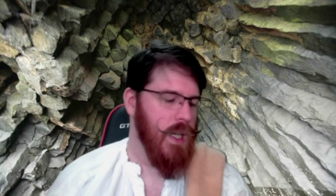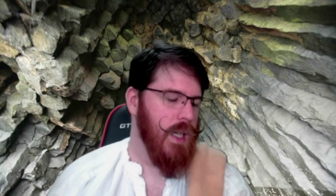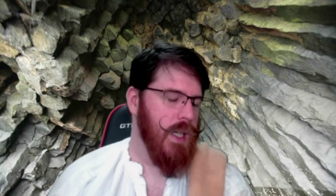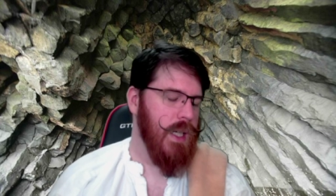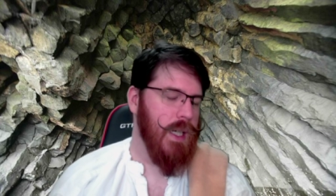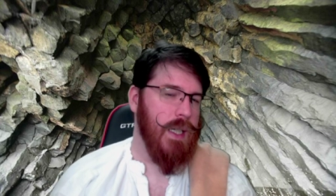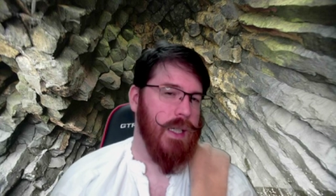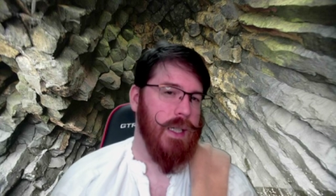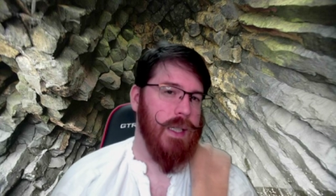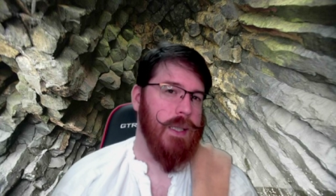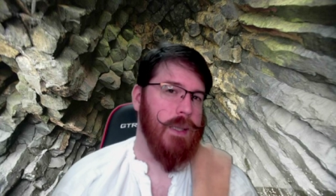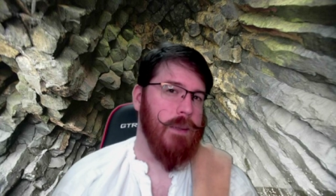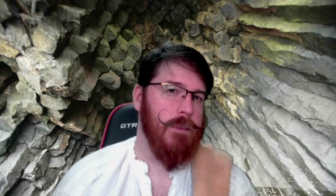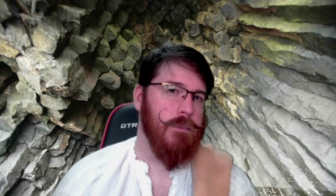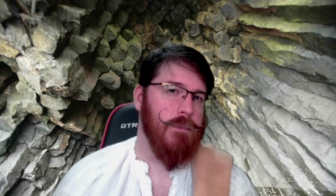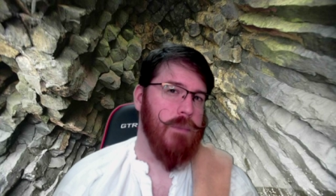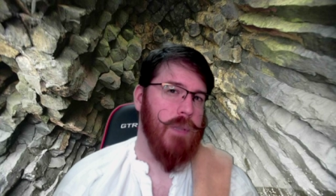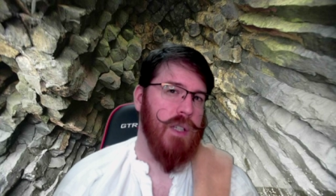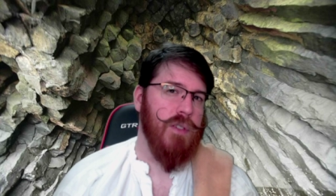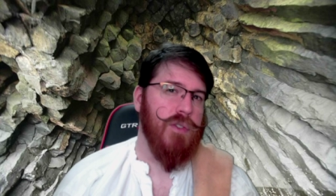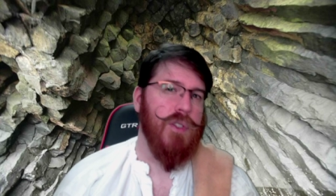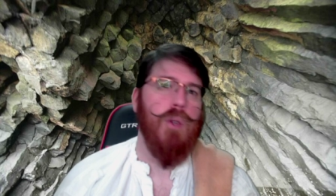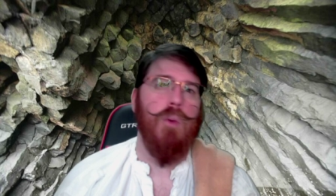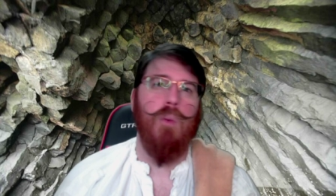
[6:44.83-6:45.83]
Um,
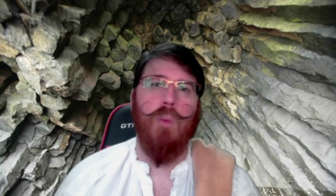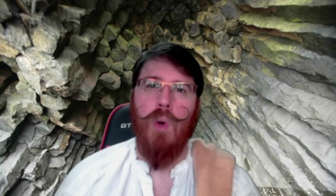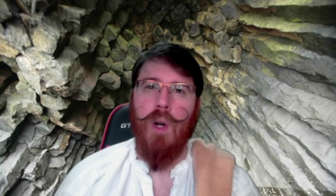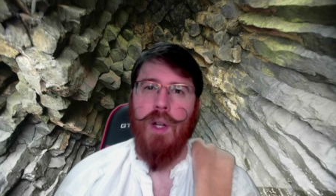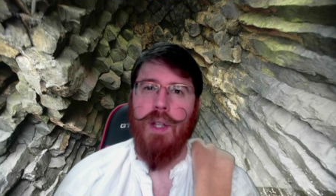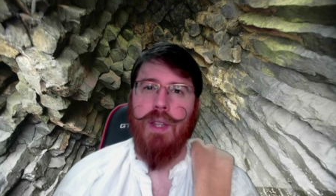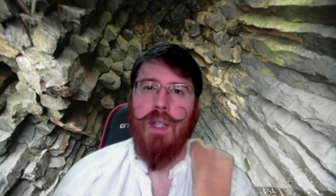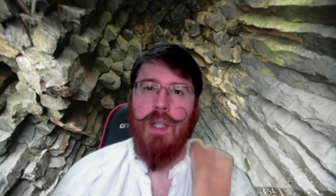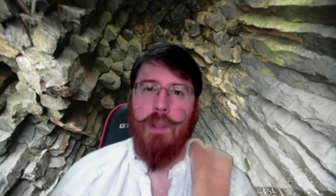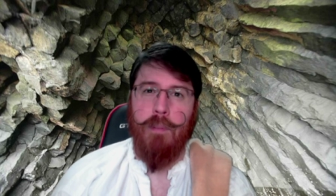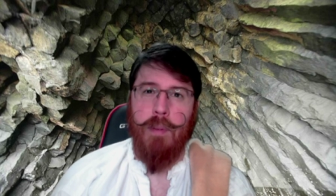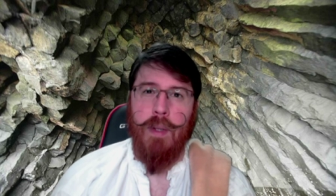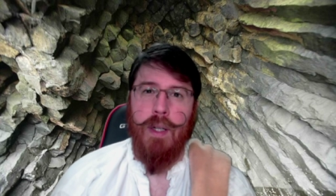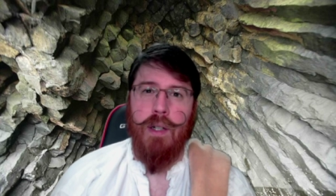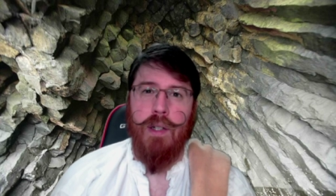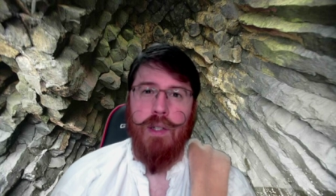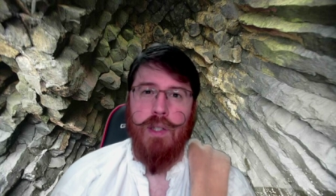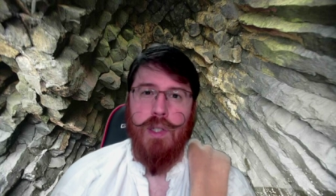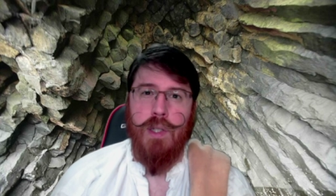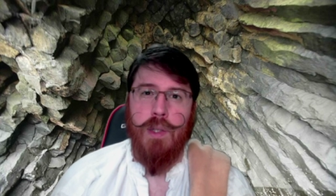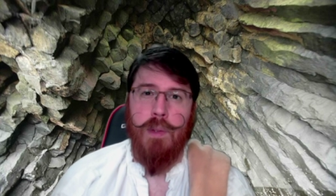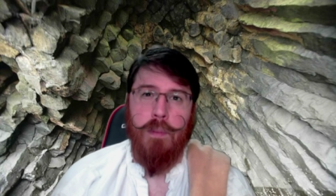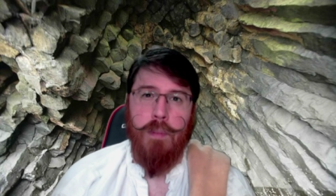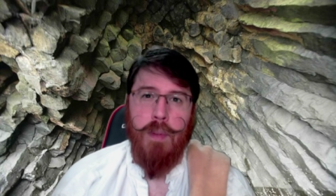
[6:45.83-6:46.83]
if you want the
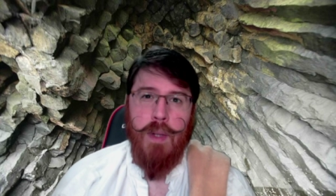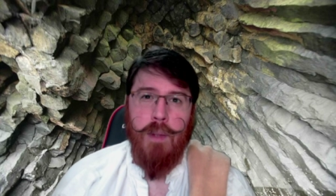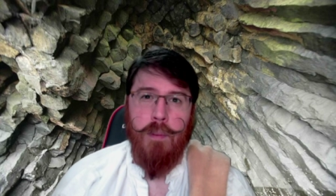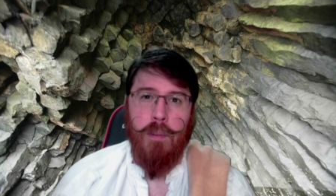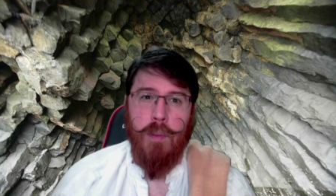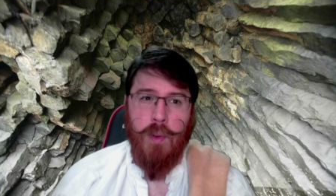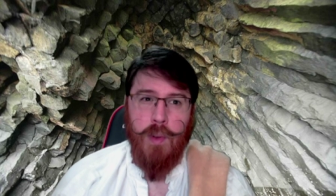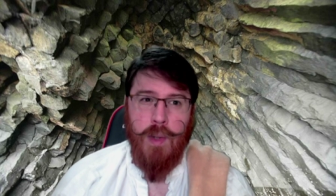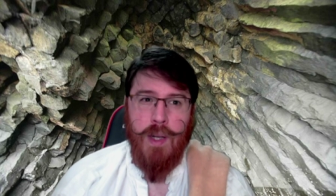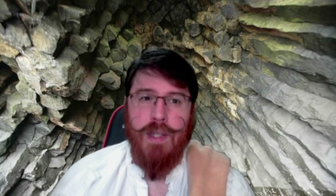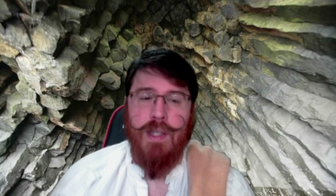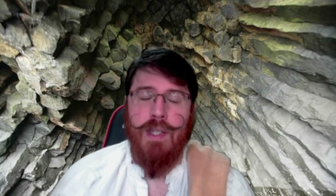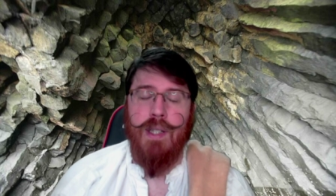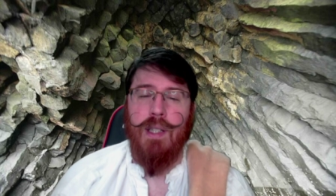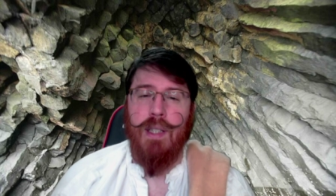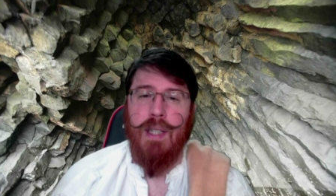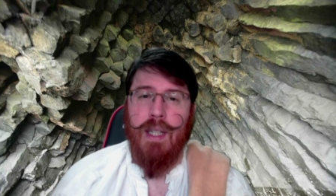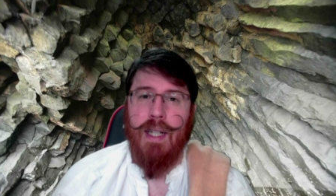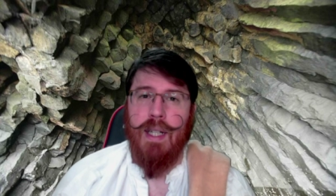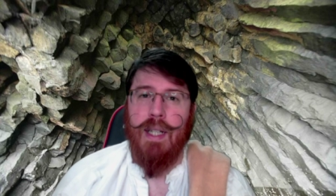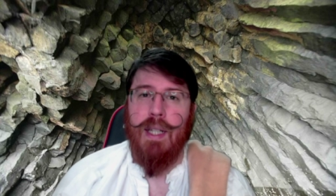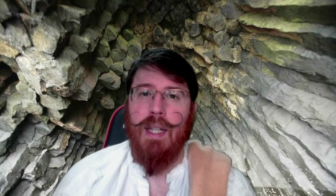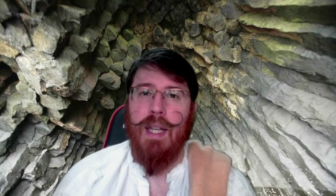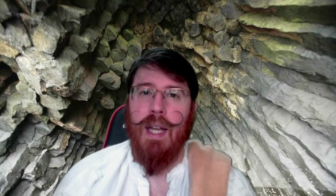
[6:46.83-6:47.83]
bitters to be present
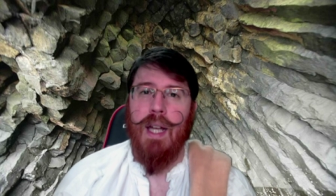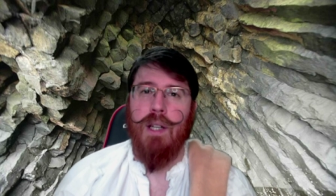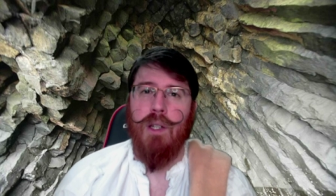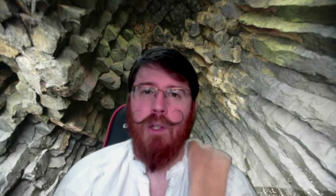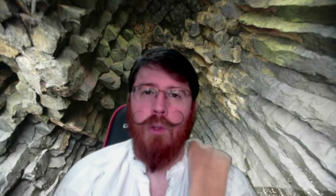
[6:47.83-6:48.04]
like that,